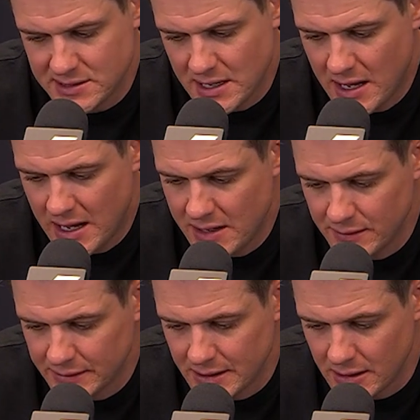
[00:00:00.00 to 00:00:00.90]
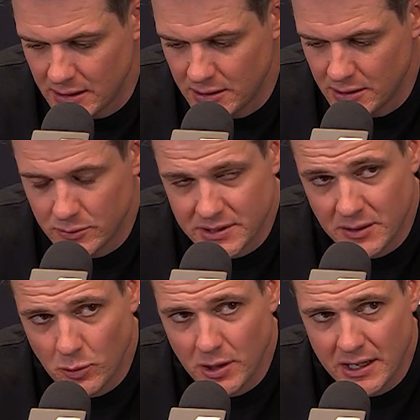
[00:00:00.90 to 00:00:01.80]
I even think, you know,
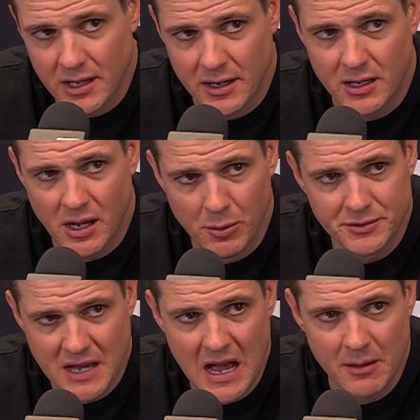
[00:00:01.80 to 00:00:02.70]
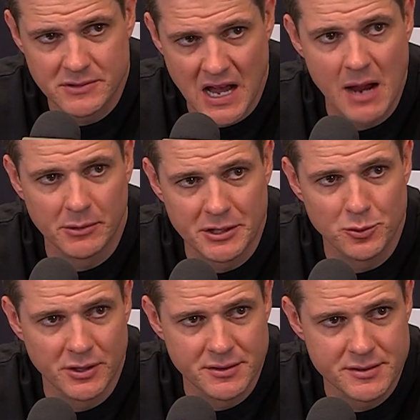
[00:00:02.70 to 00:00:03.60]
Dinwiddie hit a couple timely
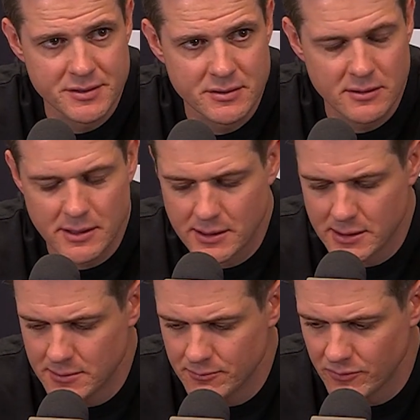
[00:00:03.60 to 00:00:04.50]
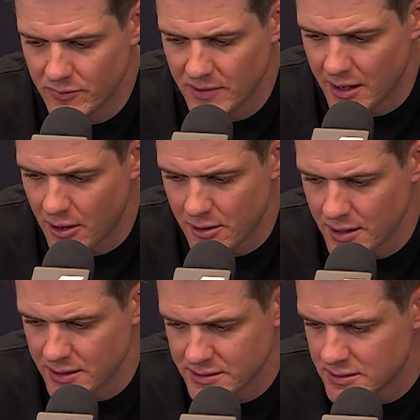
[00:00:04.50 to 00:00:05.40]
ones that hurt
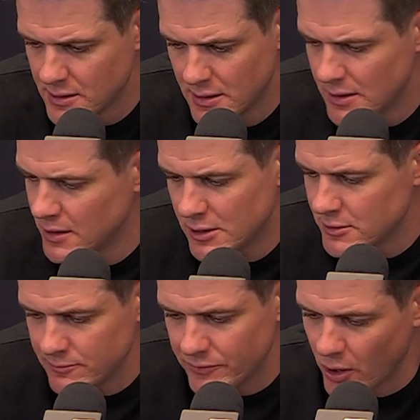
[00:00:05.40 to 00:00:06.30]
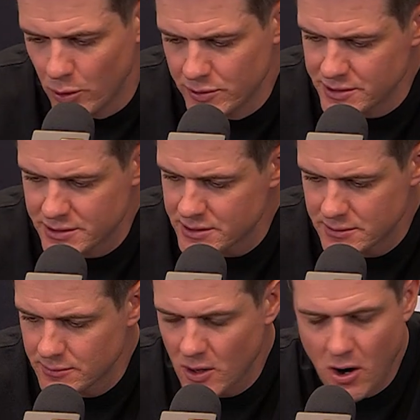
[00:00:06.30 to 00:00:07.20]
us.
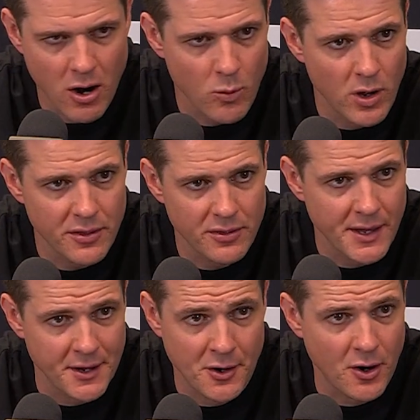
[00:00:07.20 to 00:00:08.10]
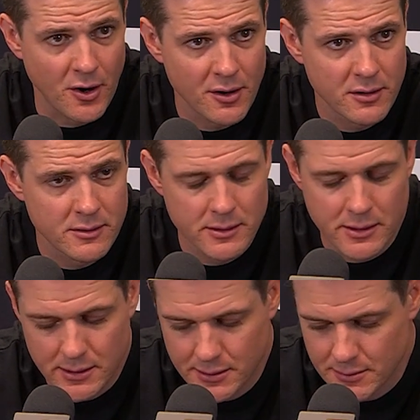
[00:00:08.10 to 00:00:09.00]
Those are what they are.
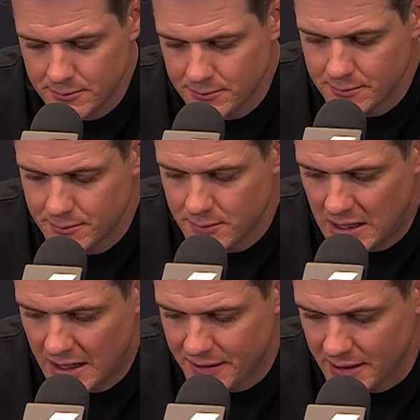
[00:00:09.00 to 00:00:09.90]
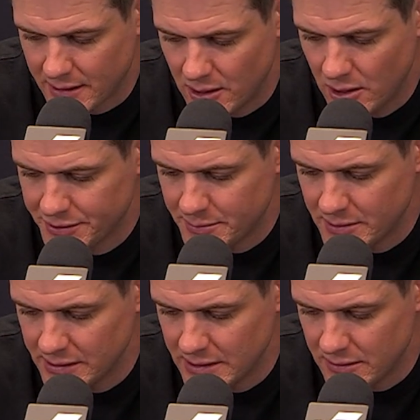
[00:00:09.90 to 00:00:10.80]
I think
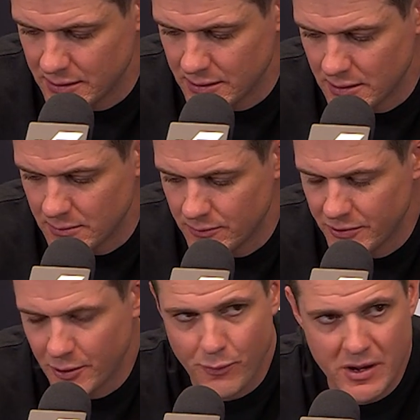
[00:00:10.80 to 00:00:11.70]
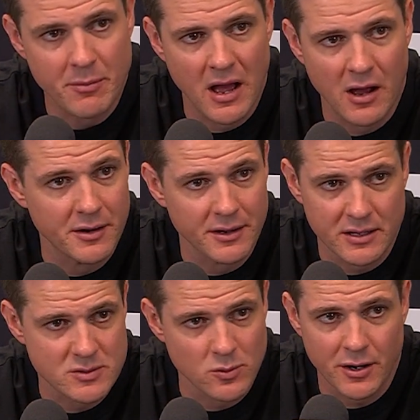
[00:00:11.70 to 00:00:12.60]
ultimately the rebounding
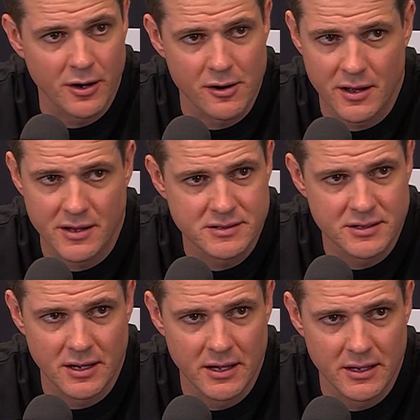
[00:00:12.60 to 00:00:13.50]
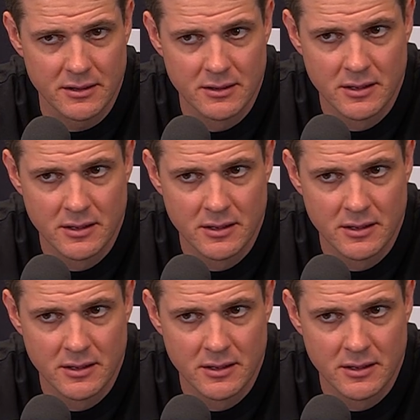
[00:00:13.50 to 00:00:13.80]
is what hurt us tonight.